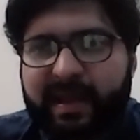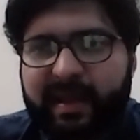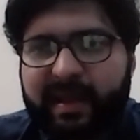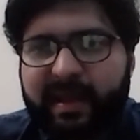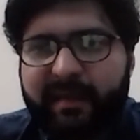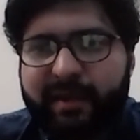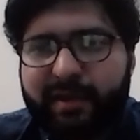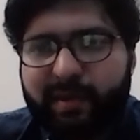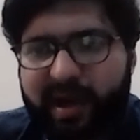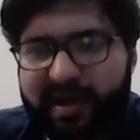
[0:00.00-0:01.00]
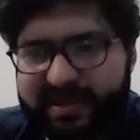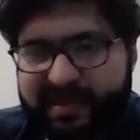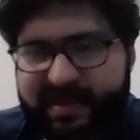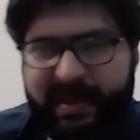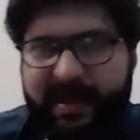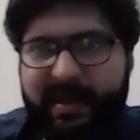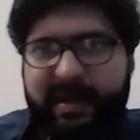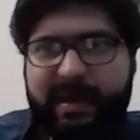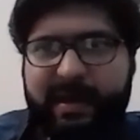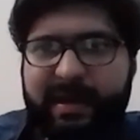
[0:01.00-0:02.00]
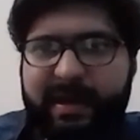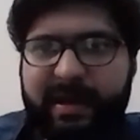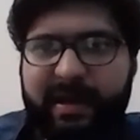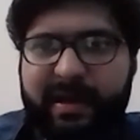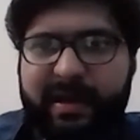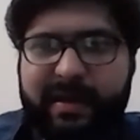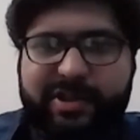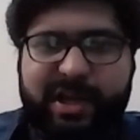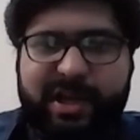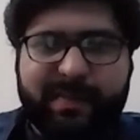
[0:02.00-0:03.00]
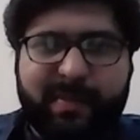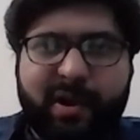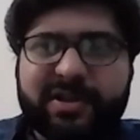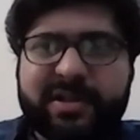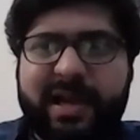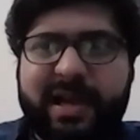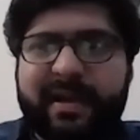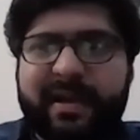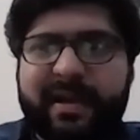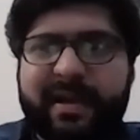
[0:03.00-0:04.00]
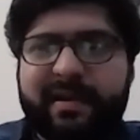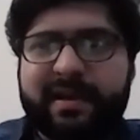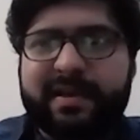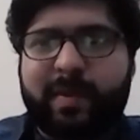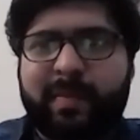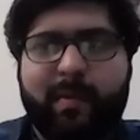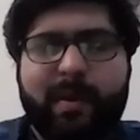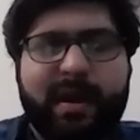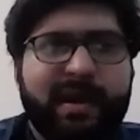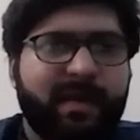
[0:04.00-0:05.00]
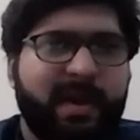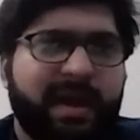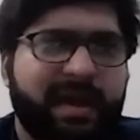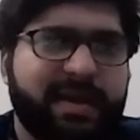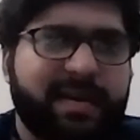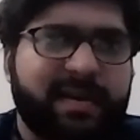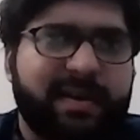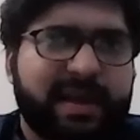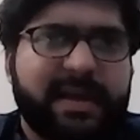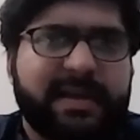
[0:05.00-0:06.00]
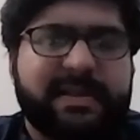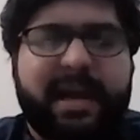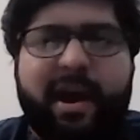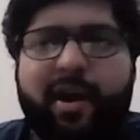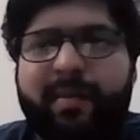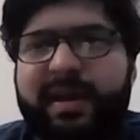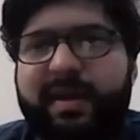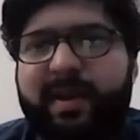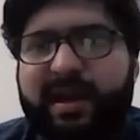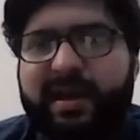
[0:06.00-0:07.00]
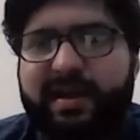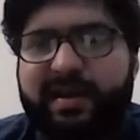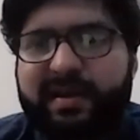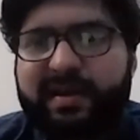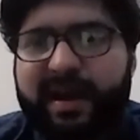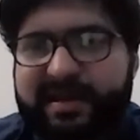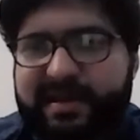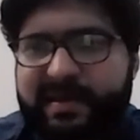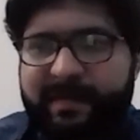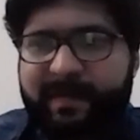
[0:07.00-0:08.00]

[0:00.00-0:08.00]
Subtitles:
leave it to us here in the chat box. I can raise it one by one, and we can see how many we can address.